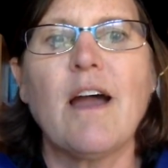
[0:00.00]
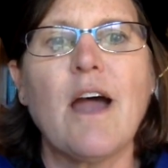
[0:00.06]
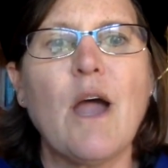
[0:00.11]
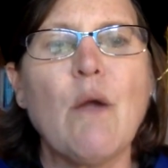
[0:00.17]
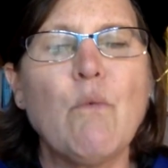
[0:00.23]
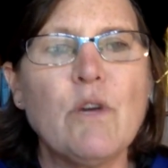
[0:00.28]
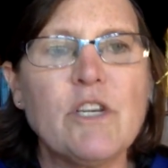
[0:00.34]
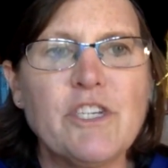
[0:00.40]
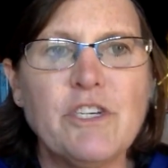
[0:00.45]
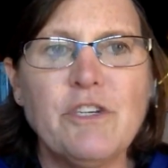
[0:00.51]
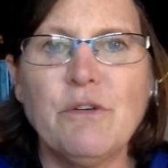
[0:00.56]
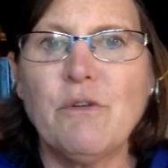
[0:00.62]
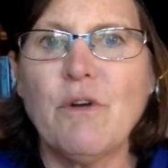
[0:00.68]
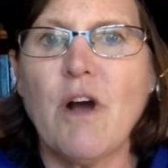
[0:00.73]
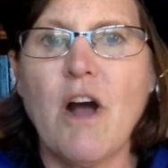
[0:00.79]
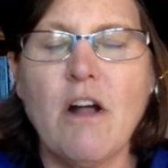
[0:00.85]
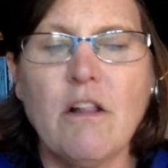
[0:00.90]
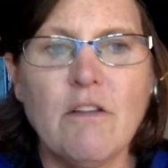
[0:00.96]
I wish you
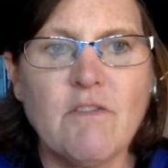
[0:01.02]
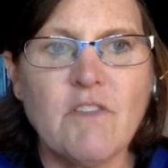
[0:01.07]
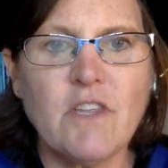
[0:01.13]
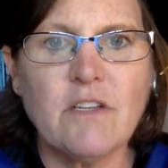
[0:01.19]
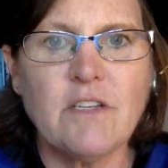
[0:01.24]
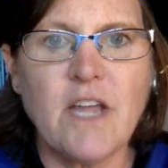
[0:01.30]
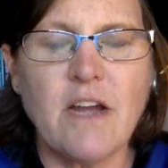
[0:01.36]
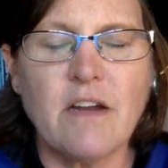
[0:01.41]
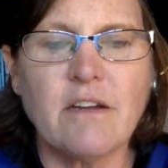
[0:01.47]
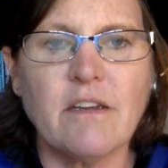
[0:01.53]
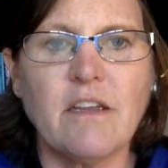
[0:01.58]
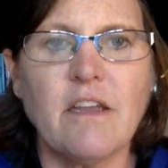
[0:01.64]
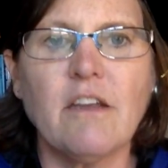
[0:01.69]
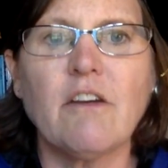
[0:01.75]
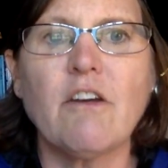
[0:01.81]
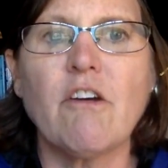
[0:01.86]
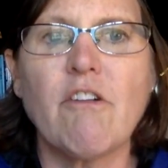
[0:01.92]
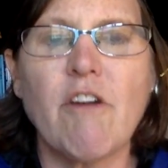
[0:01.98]
all of the luck
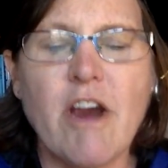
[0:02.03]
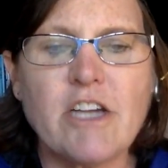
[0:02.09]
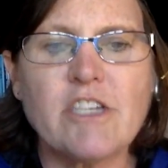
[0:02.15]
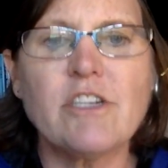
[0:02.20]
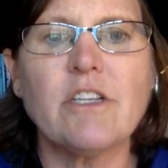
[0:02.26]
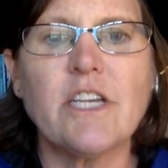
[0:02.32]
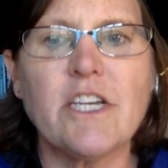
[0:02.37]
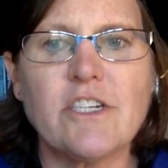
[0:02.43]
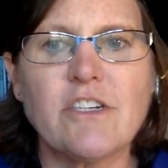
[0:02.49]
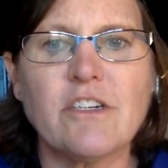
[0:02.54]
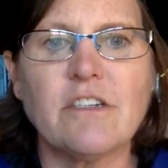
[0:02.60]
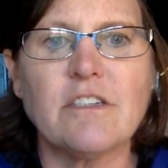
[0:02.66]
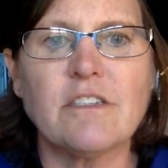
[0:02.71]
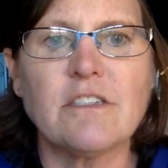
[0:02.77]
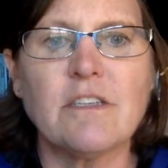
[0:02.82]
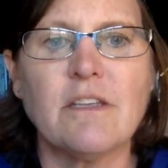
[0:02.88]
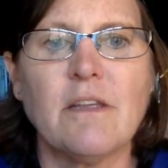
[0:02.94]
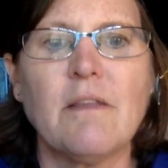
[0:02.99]
and
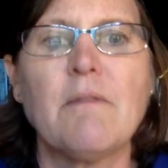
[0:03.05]
congratulations.